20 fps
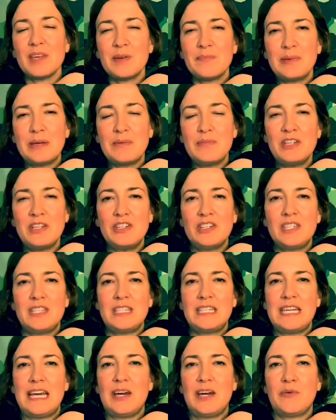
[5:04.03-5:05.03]
Maybe just
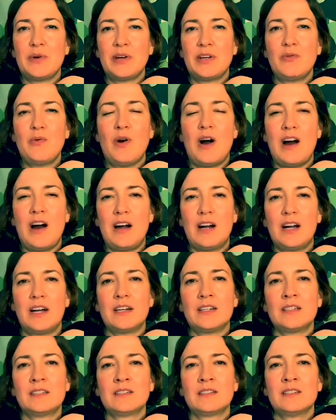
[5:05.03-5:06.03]
stay where you are.
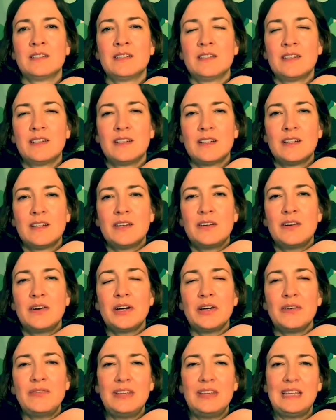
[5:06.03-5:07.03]
Or
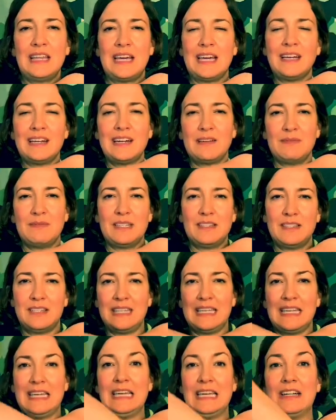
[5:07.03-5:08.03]
if you'd like, coming
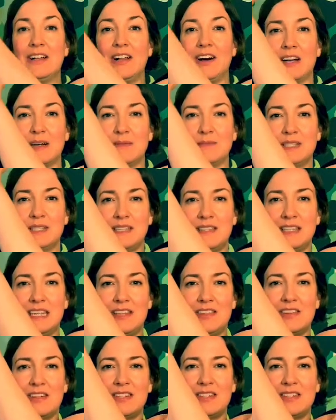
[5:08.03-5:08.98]
to eagle arms on the other